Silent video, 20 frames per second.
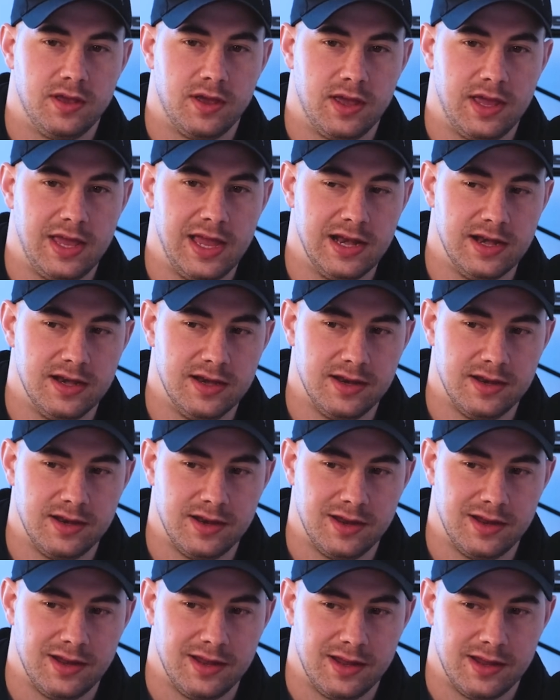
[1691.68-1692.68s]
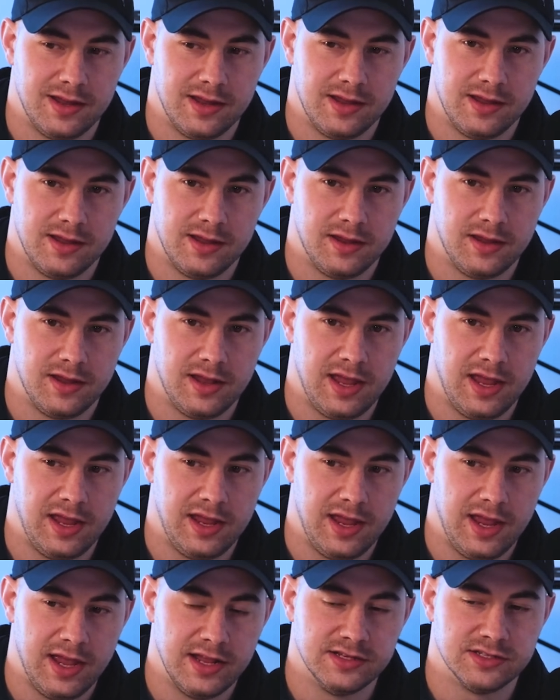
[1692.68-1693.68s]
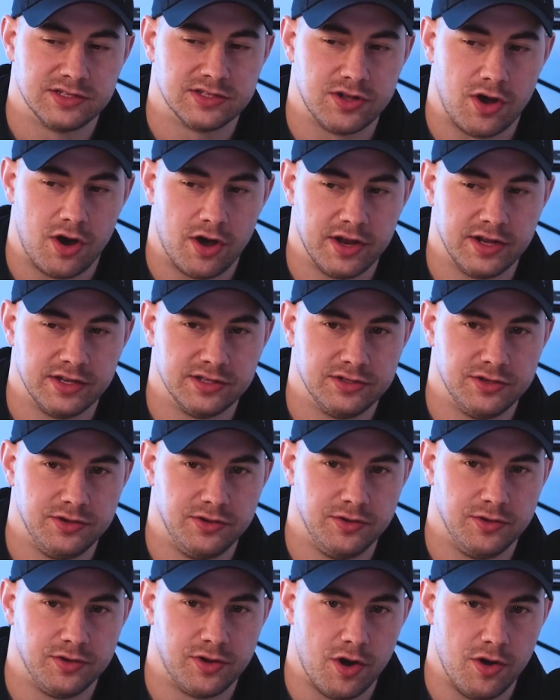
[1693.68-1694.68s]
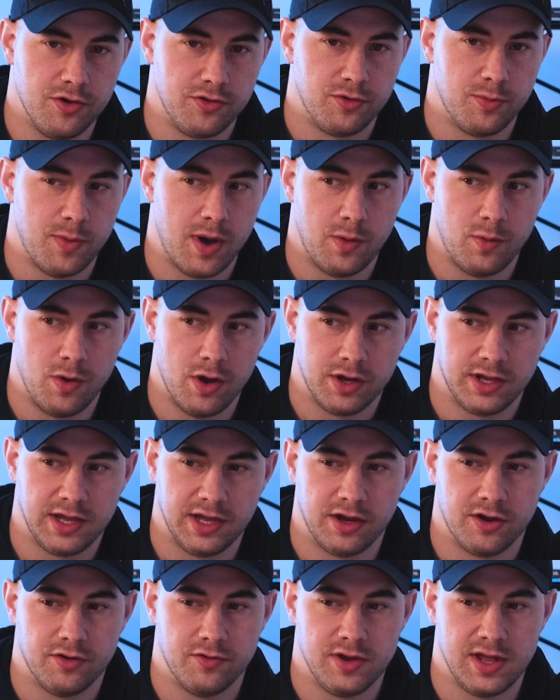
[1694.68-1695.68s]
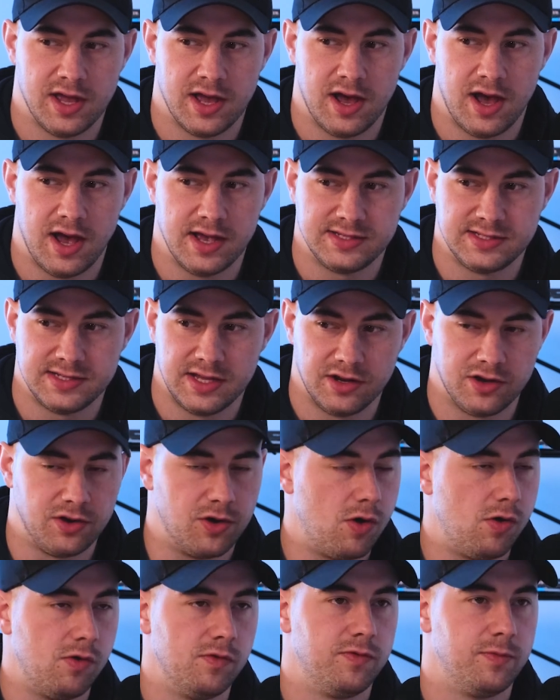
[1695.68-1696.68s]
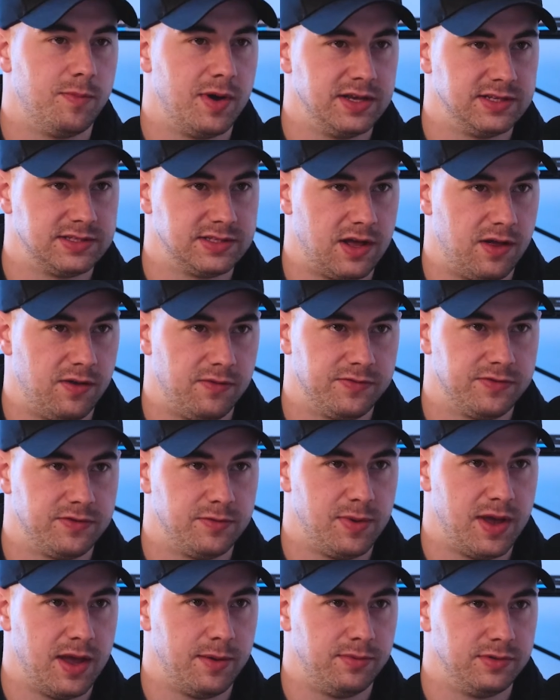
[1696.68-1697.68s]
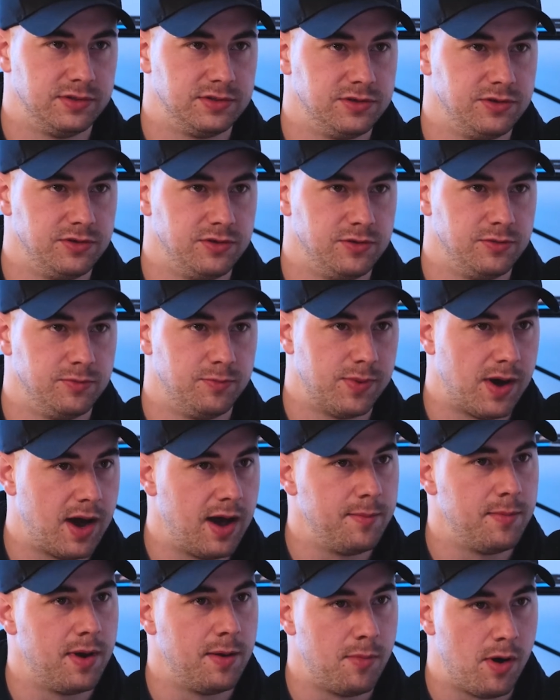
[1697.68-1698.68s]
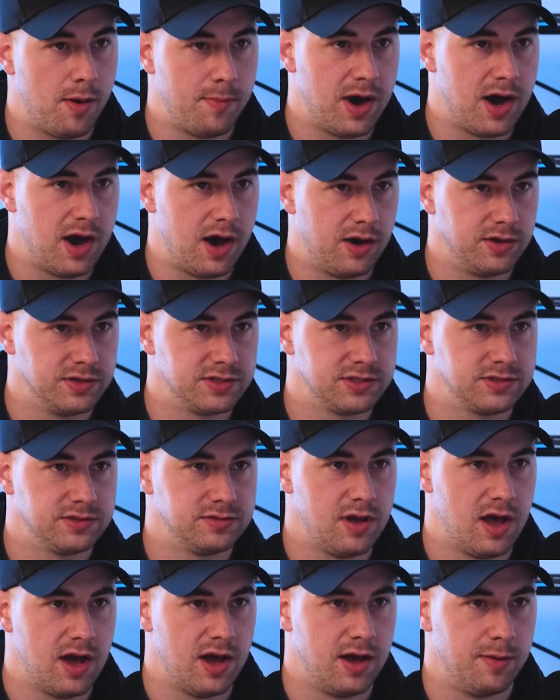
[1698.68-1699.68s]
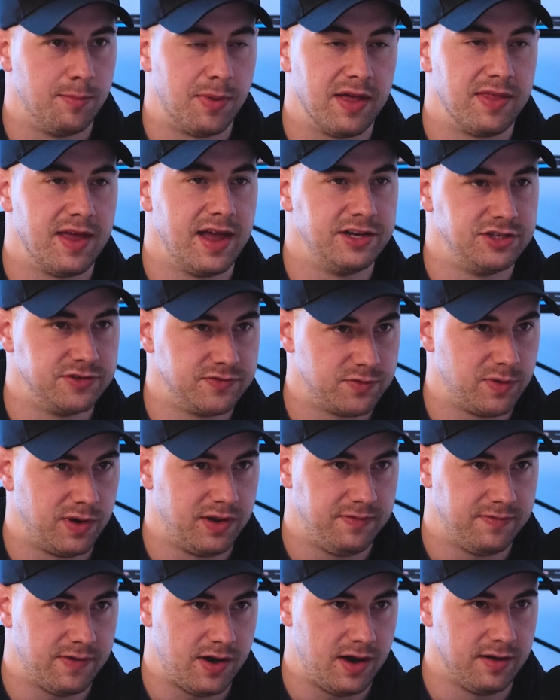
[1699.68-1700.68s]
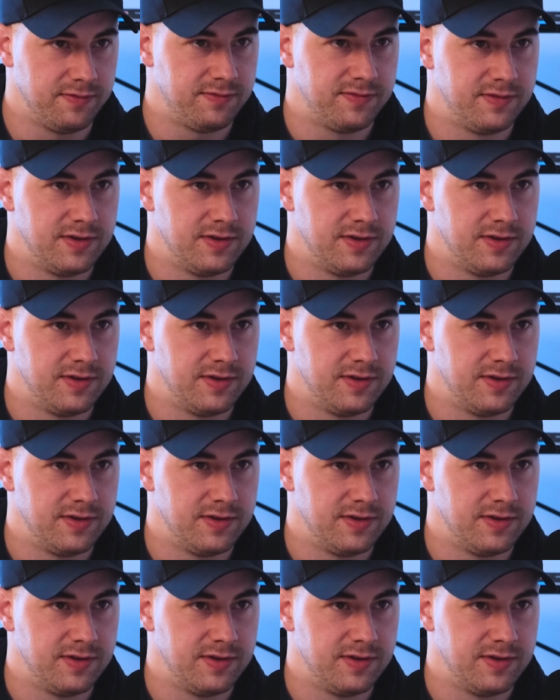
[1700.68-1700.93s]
in starting to go through my working career, I set a goal for myself to be able to buy my mom a house by the age of 25.